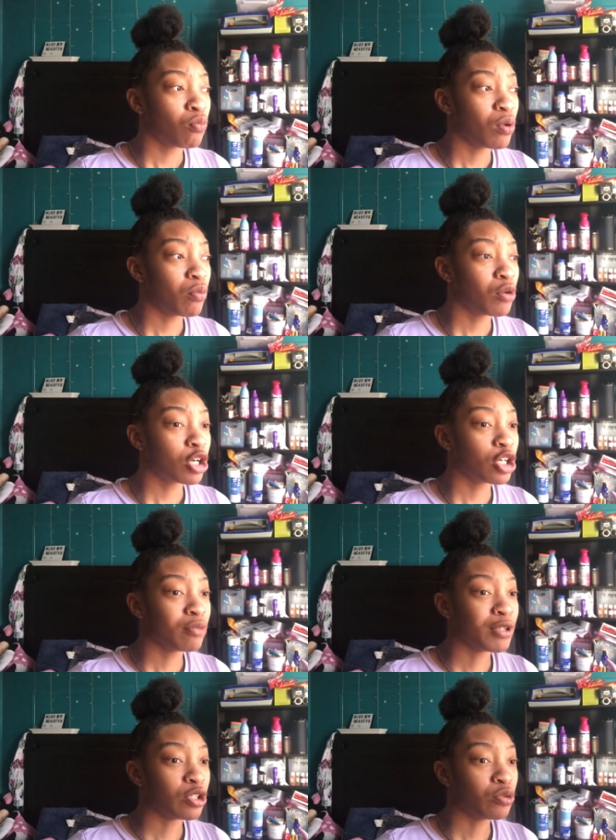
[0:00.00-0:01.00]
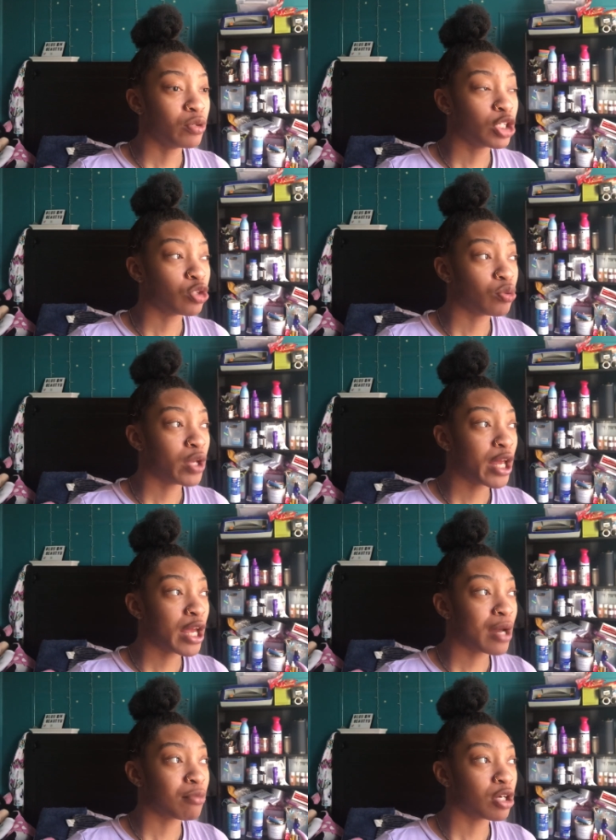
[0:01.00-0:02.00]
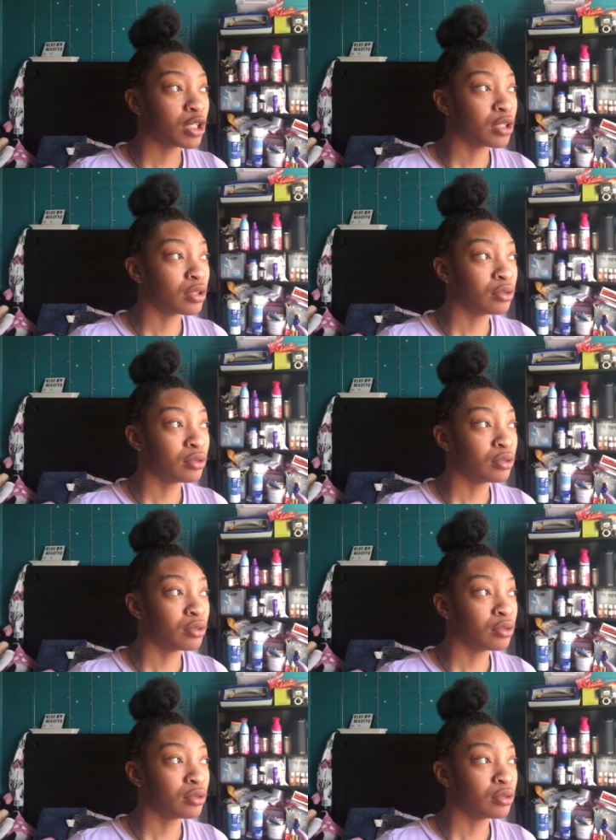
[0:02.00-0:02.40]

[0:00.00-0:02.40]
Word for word: what we're going to be doing today. I'm going to,